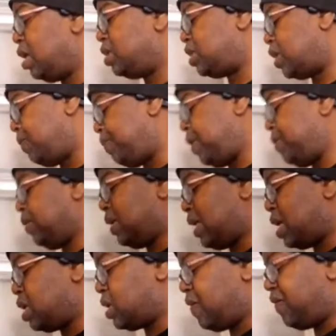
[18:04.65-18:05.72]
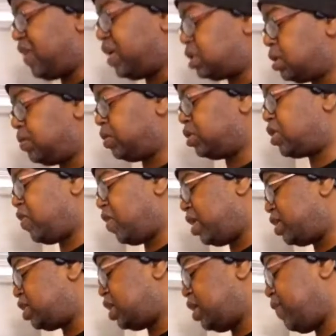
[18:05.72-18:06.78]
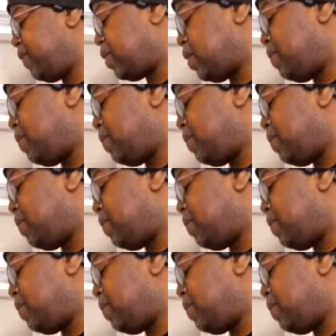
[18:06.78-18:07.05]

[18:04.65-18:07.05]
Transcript: Some people like their vegetables crunchy.